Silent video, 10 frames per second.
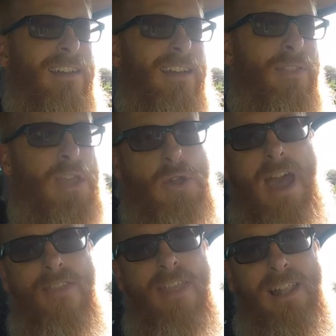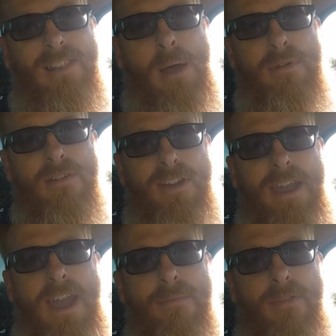that you had that lumpy of a
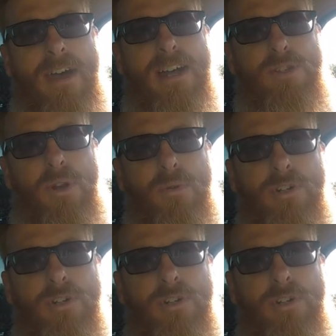cam, that that's what it would